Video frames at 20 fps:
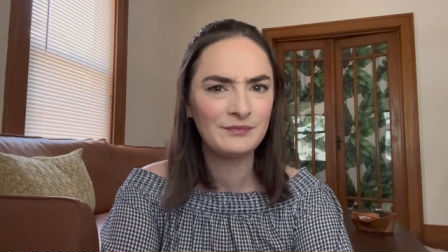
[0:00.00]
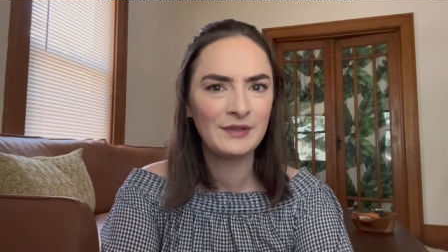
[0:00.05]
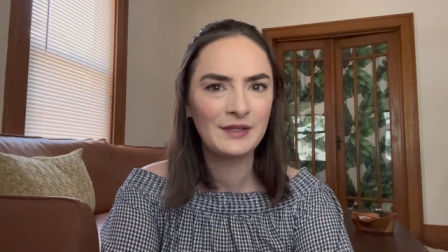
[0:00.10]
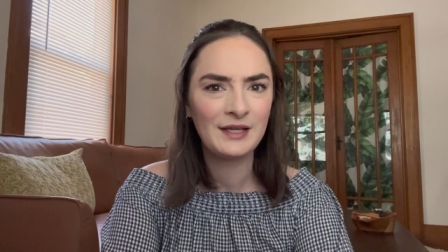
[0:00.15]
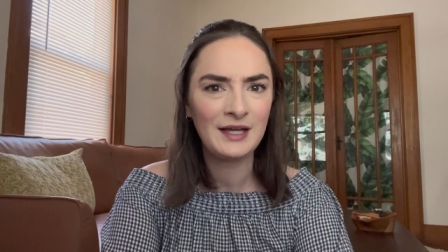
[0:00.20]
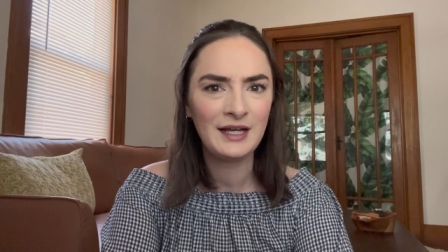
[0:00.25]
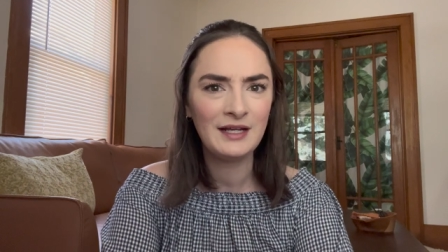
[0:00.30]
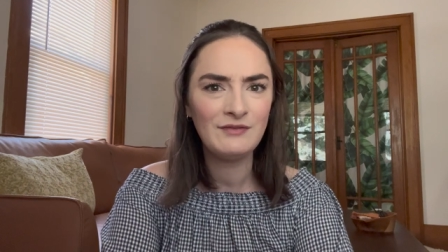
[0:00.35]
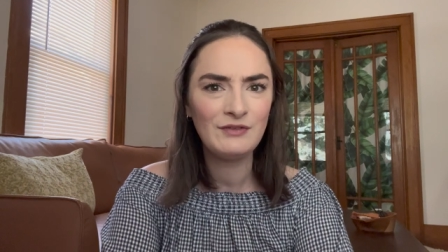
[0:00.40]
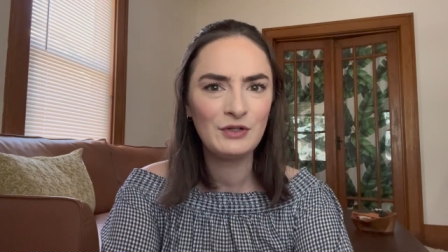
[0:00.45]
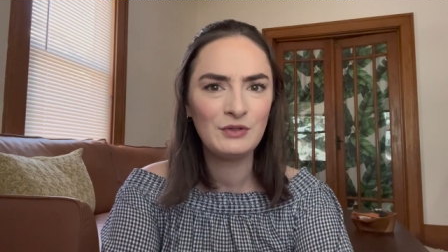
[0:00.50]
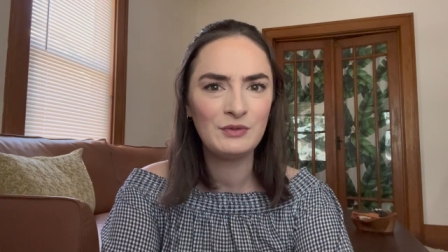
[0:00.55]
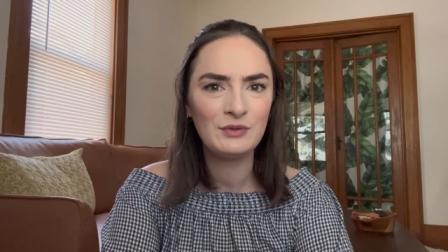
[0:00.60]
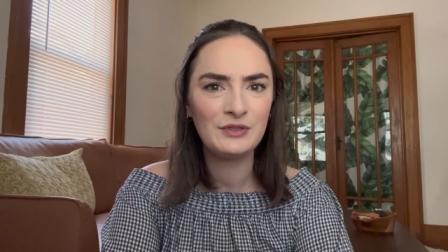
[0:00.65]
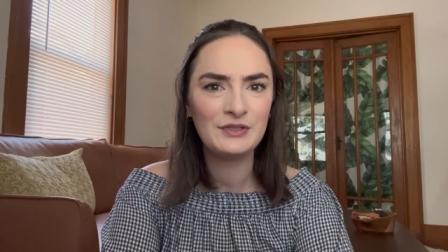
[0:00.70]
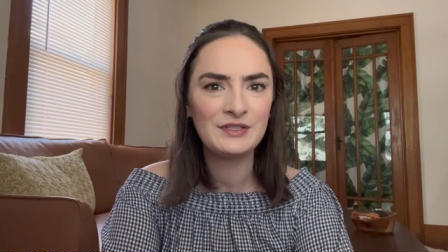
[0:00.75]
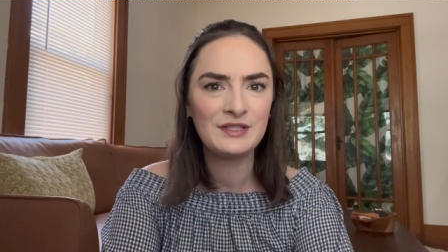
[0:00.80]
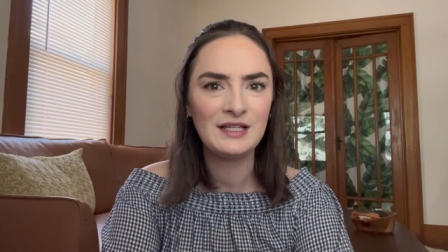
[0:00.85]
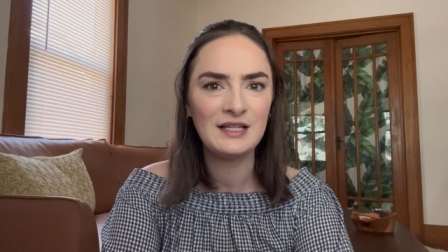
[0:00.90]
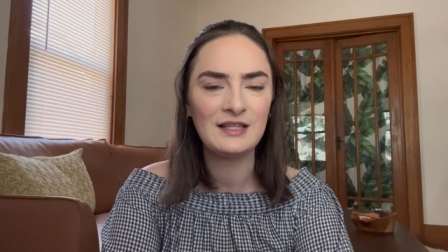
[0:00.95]
kind of a cool
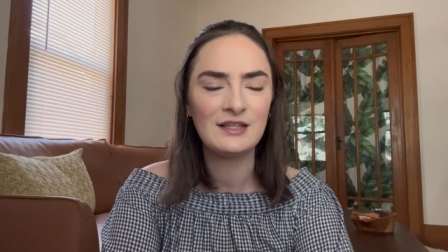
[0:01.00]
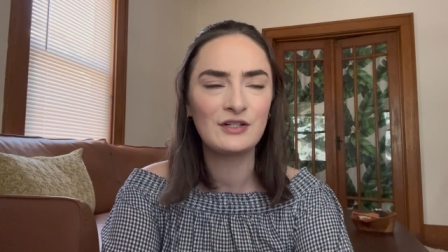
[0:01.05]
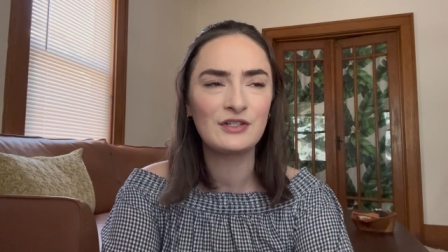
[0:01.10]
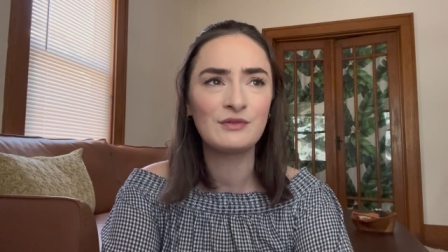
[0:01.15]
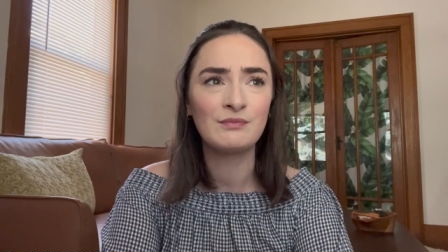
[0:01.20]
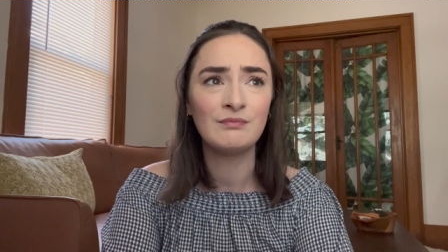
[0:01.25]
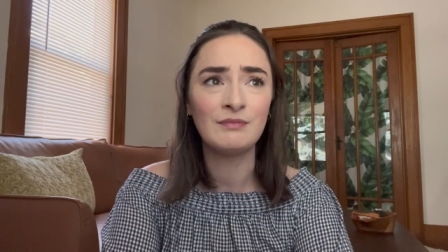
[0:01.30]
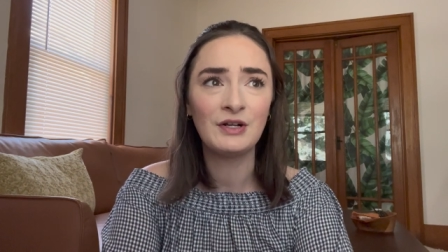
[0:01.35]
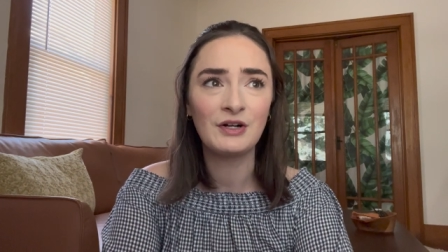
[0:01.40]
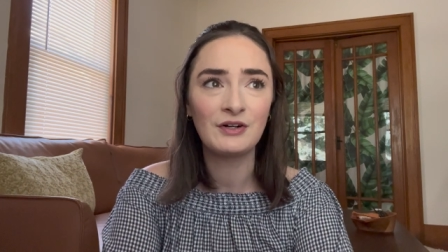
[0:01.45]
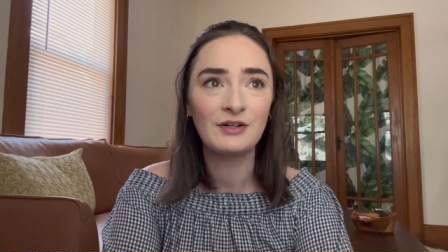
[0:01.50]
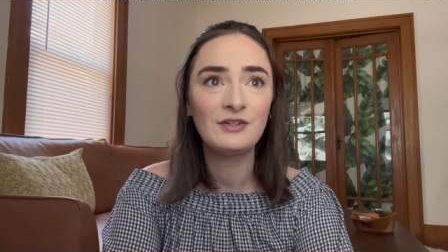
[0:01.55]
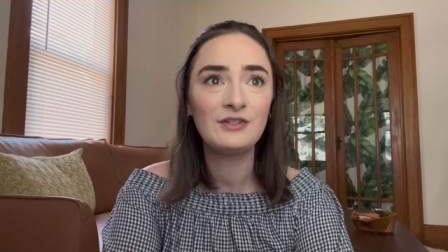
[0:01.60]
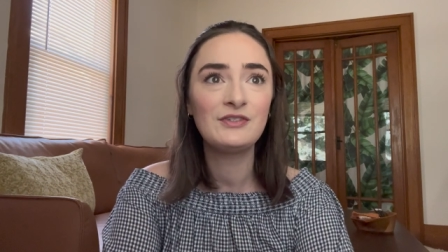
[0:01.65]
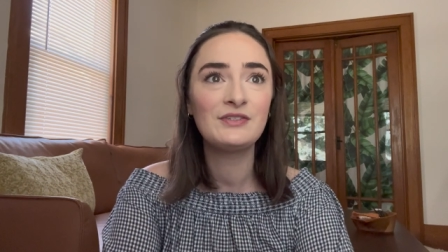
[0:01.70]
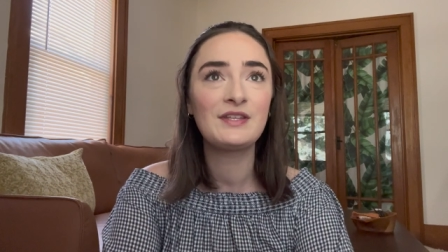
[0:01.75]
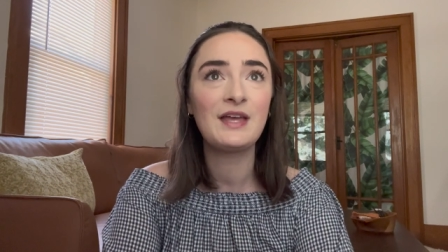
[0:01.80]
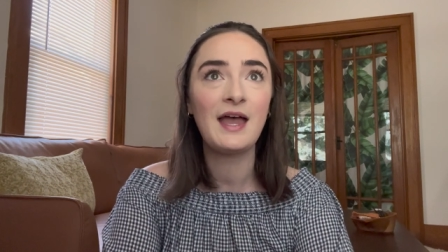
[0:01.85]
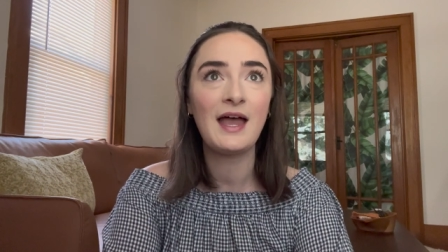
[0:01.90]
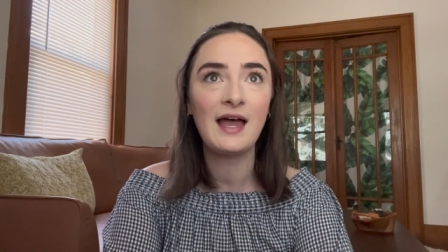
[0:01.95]
city. There's
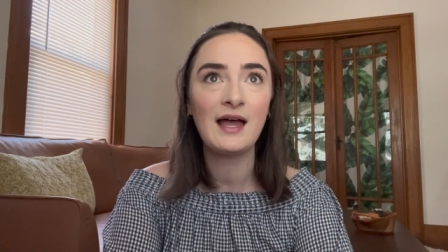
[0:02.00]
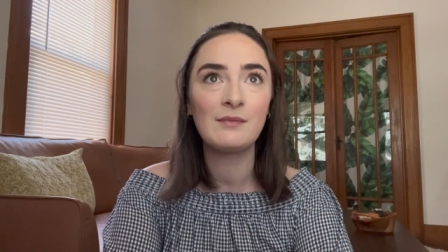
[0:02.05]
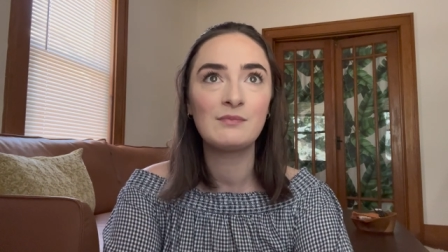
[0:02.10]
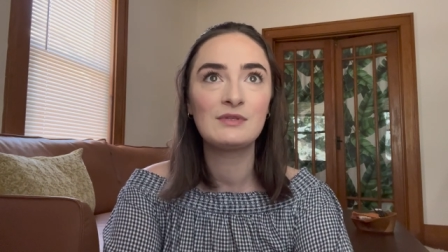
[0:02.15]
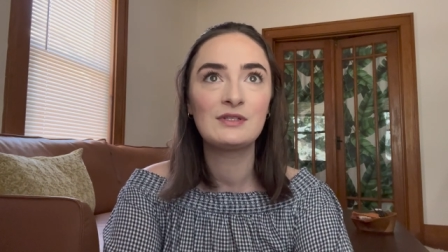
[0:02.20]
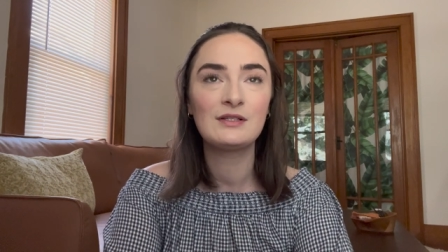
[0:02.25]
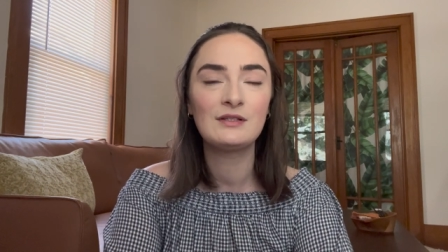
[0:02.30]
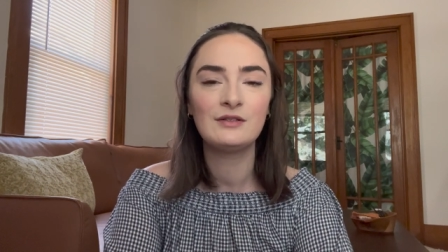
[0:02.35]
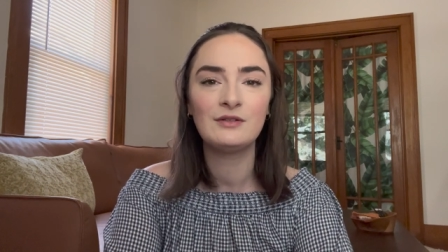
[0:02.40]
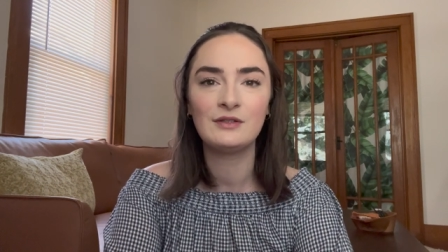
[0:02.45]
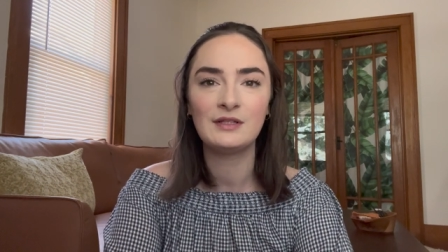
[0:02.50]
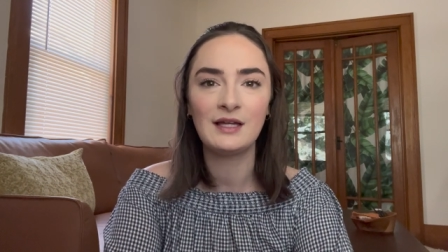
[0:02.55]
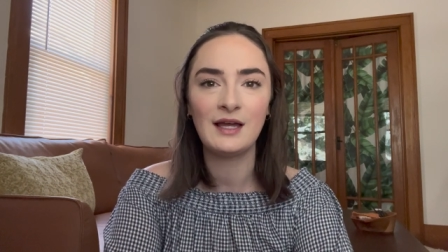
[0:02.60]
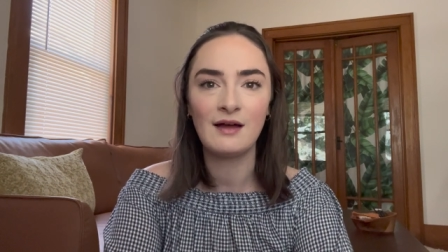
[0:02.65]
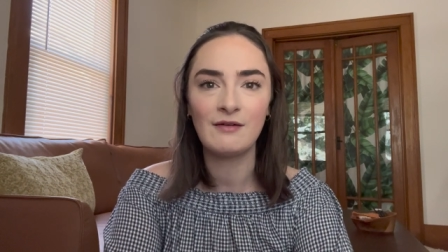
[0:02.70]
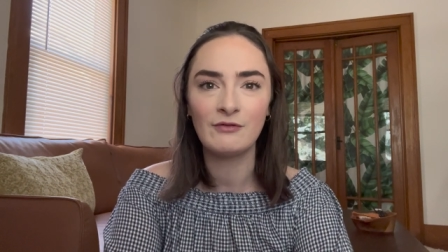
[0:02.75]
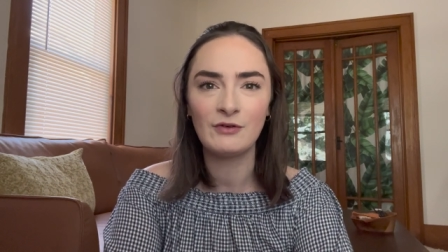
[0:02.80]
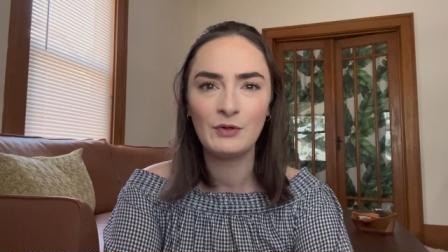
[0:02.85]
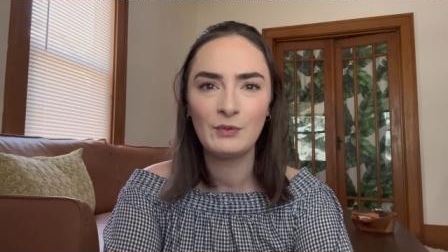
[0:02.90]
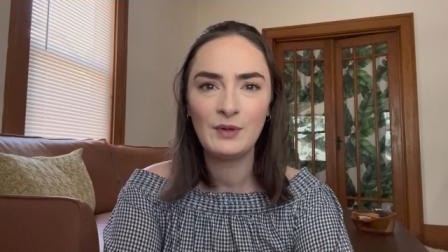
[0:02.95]
murals absolutely
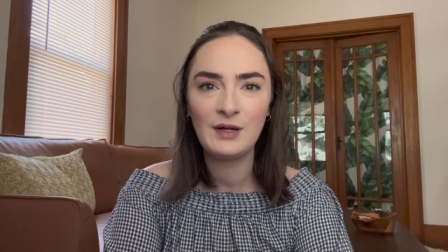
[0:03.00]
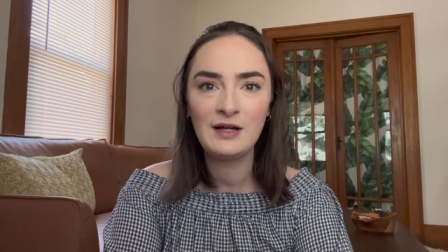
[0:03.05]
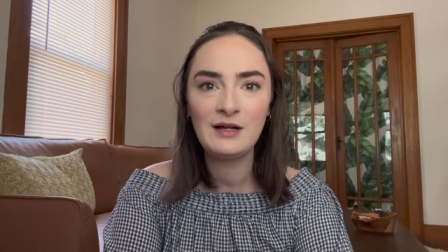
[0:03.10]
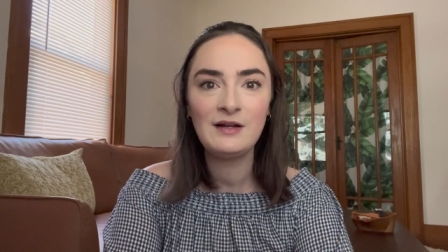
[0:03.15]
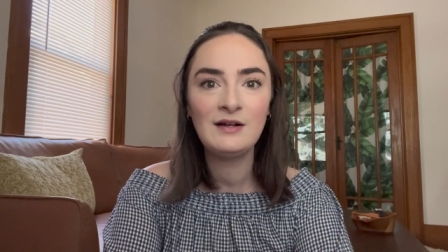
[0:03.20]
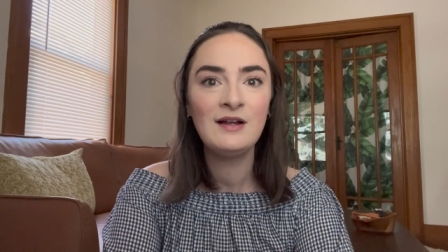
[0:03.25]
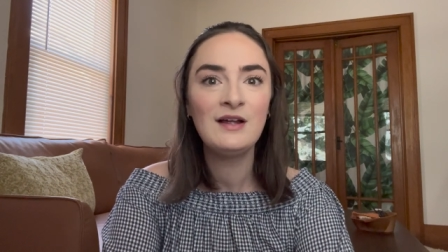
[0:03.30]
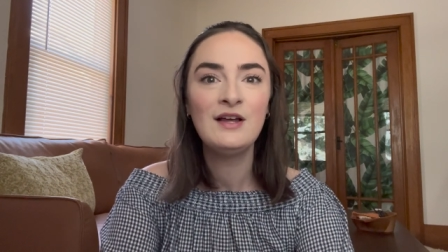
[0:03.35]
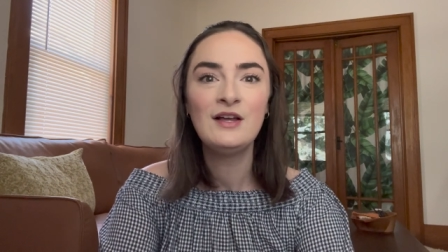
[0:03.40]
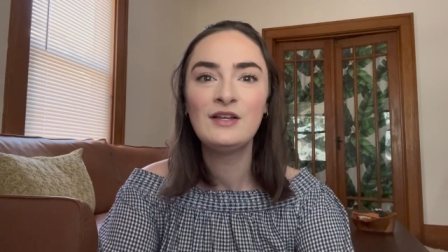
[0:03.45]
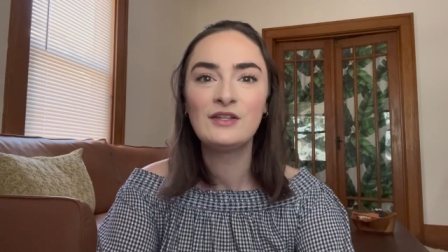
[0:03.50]
everywhere.